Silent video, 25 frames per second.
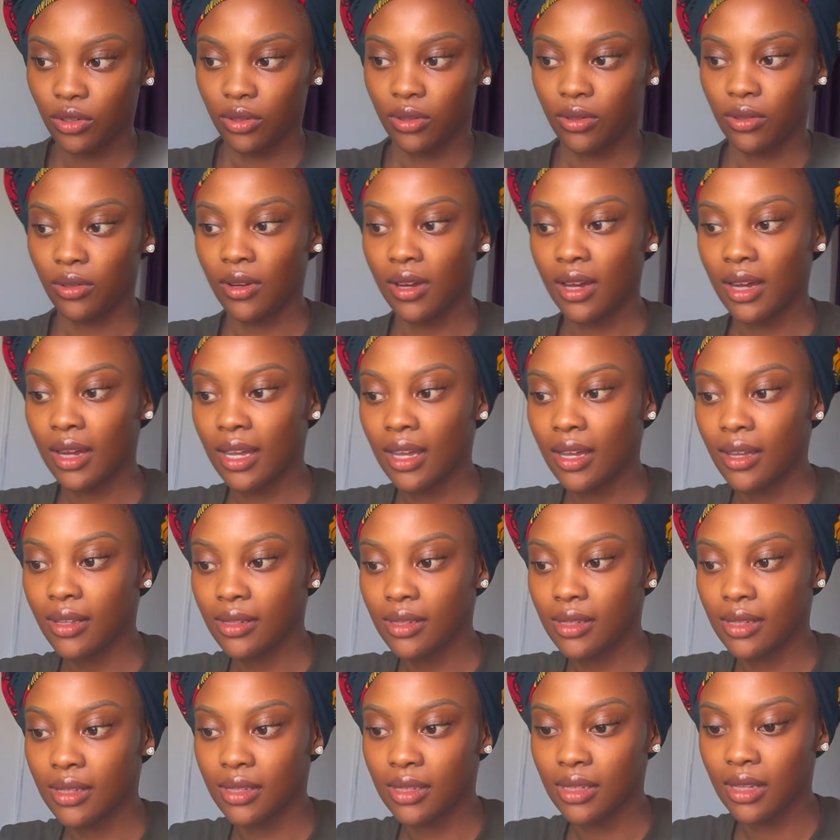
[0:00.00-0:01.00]
Your
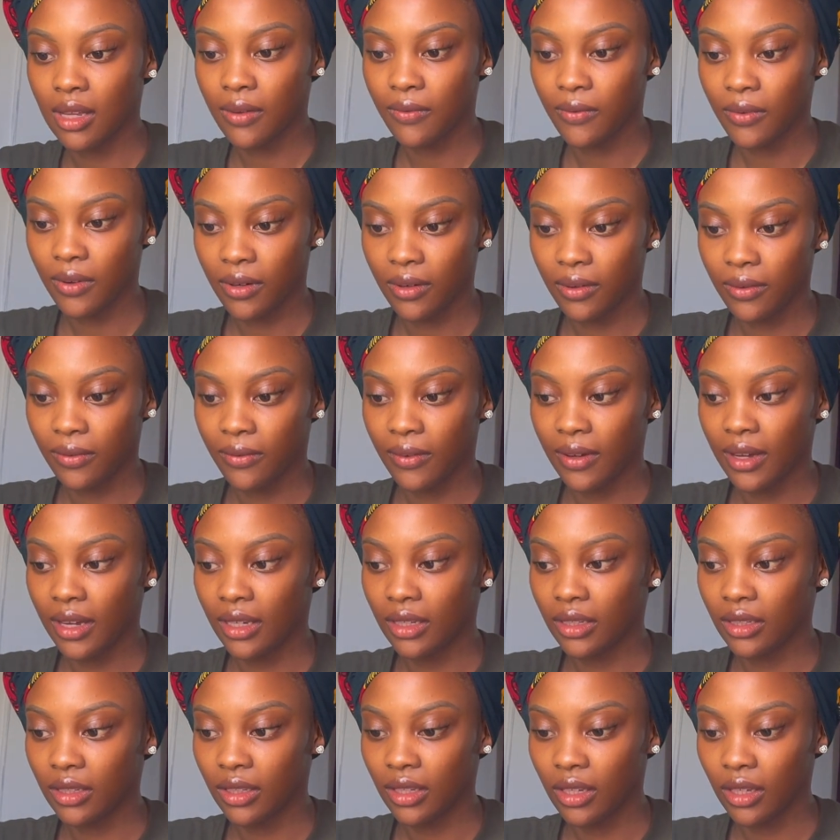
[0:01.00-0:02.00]
account is now
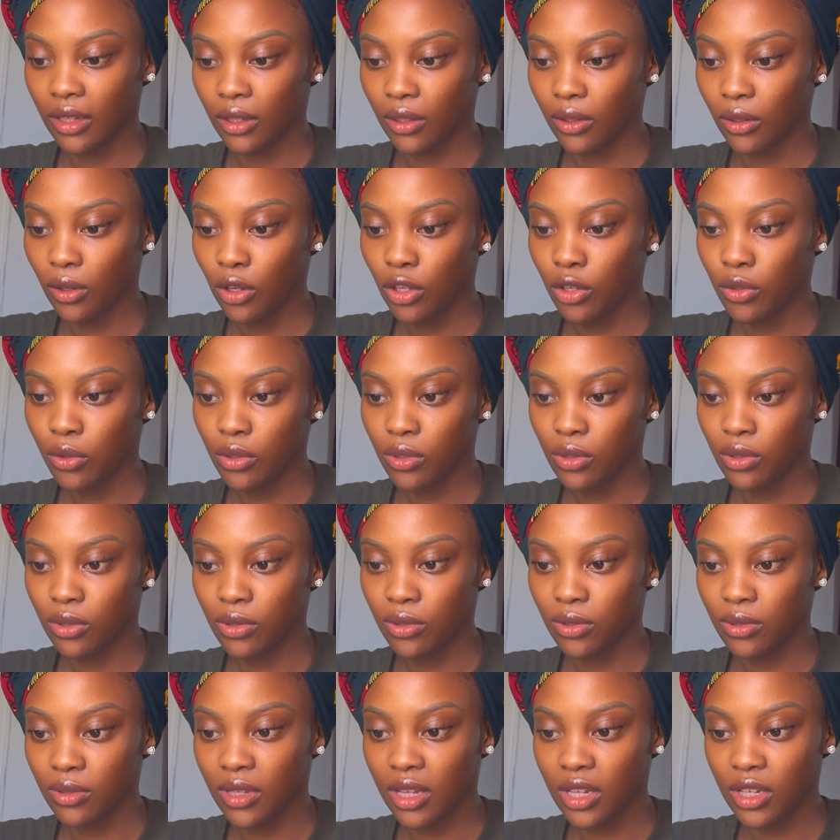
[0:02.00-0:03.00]
verified. Then all you want to
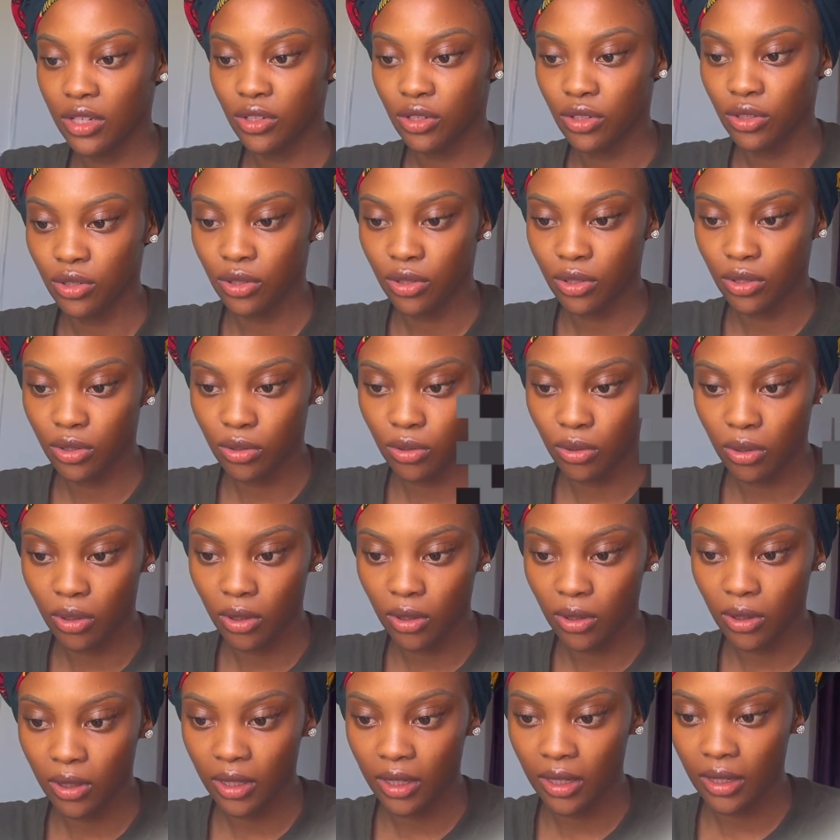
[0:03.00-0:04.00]
do now is to log